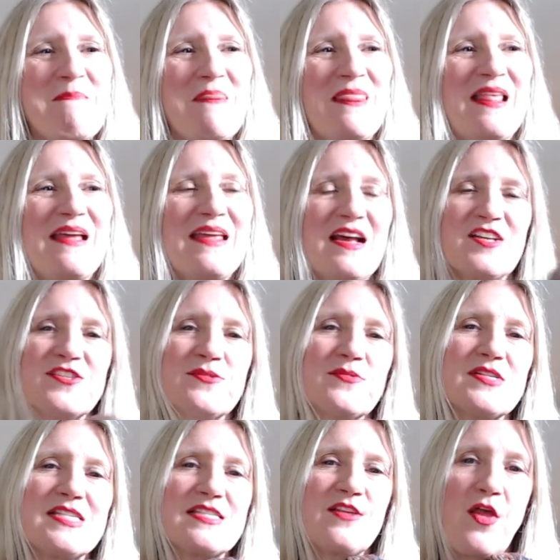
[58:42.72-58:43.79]
Yes, it
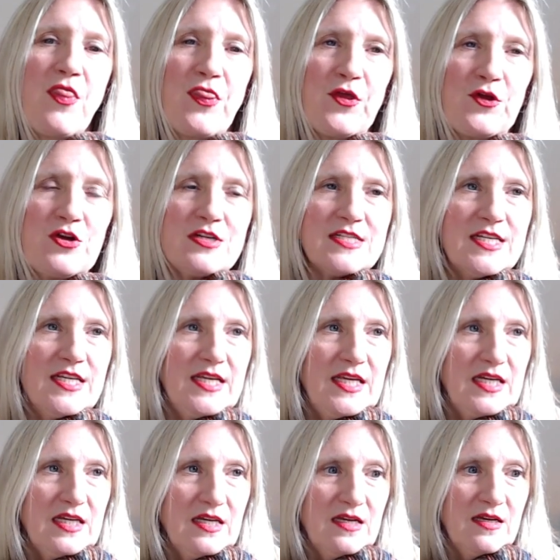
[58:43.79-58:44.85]
was
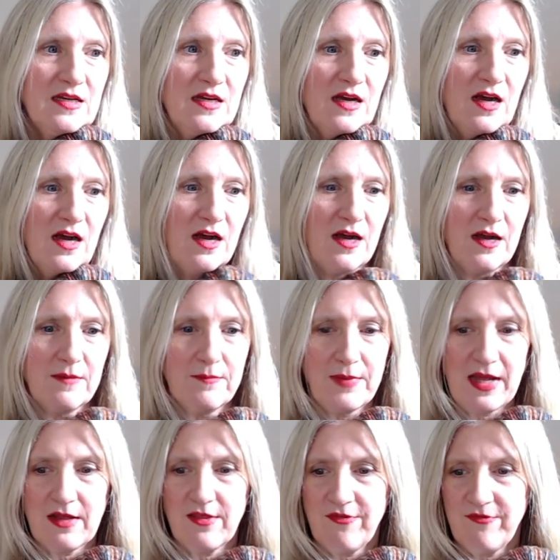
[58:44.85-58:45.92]
thirteen uh,
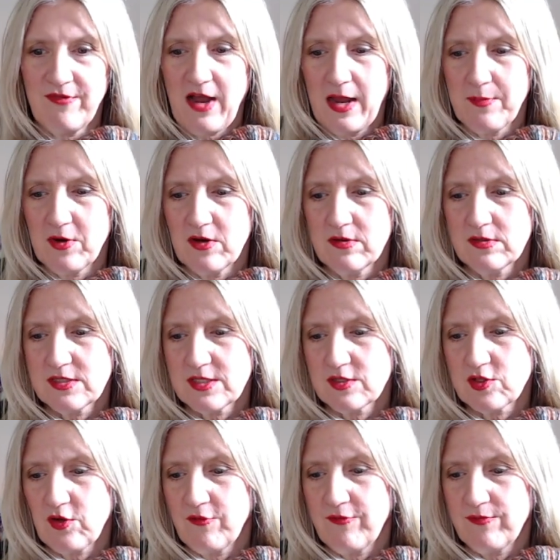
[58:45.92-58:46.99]
fibers,
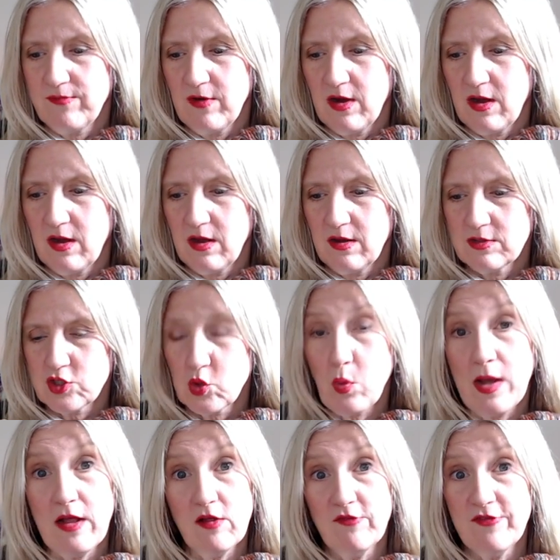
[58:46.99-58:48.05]
so uh,
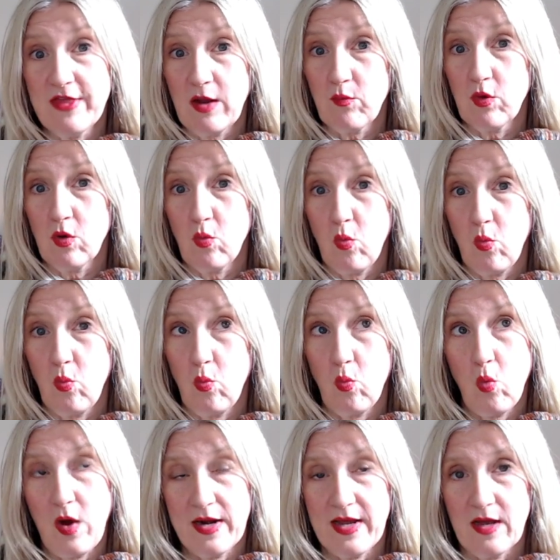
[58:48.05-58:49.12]
twelve that were
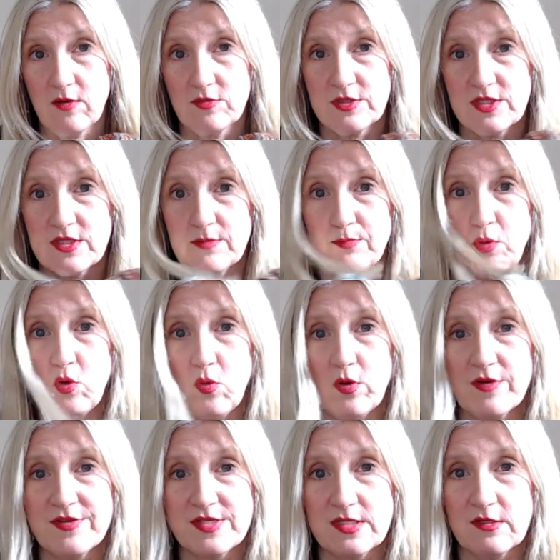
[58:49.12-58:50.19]
one ounce
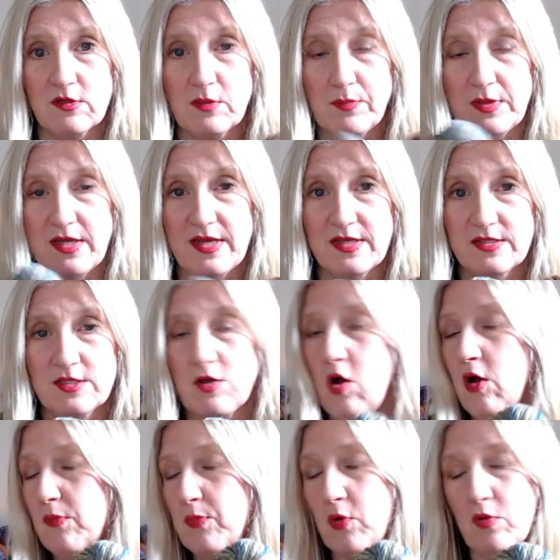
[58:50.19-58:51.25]
Polworth silk blends,
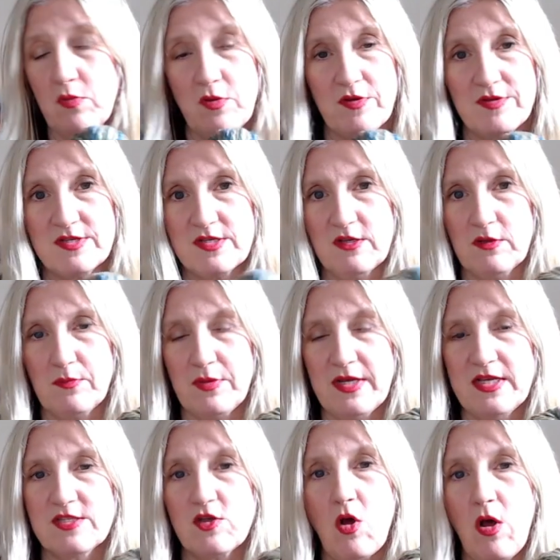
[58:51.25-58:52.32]
all Polworth silk
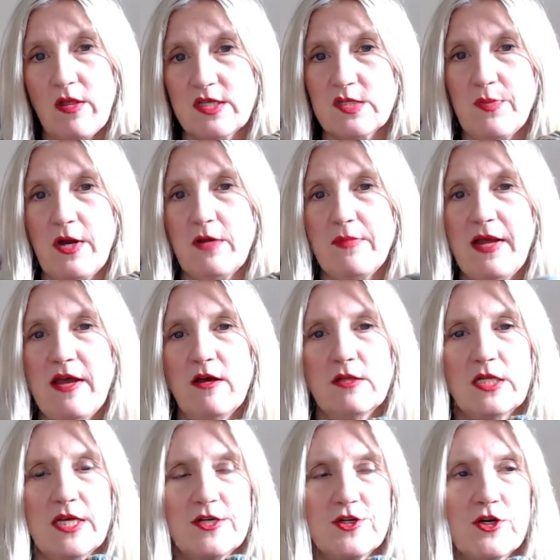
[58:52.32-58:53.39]
blends, all inspired by
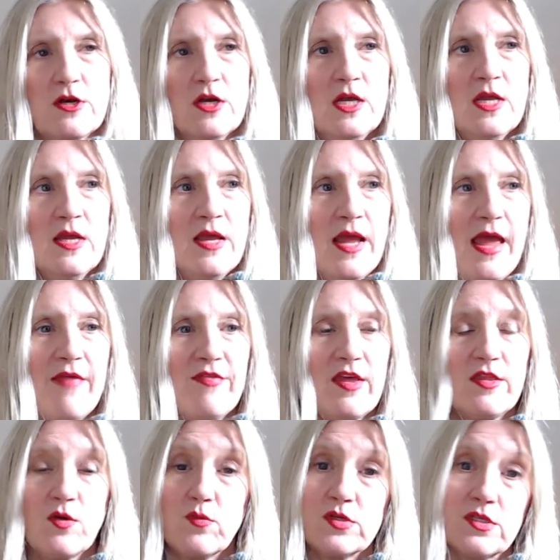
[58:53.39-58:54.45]
Outlander. And
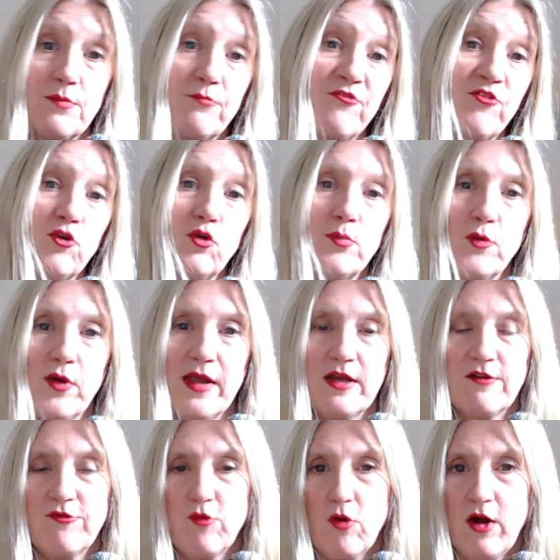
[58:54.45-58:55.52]
then there was a full braid, a
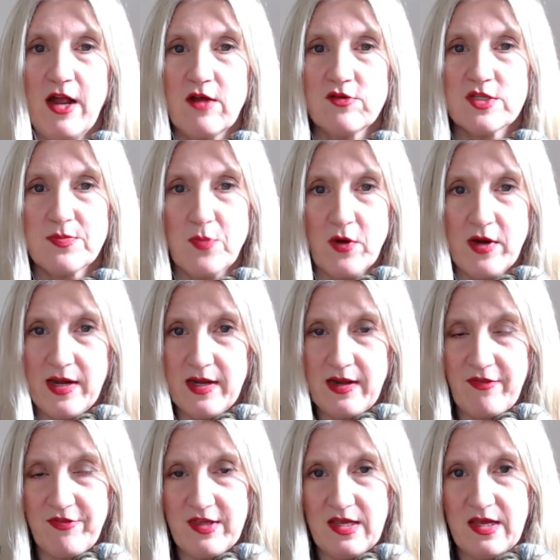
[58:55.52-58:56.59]
four ounce braid
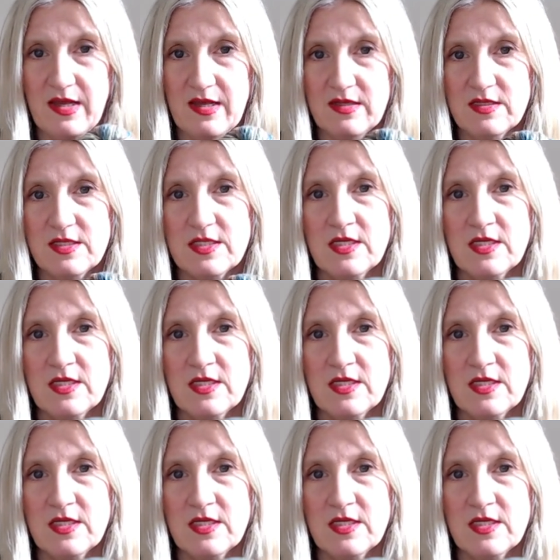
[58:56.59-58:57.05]
at the end.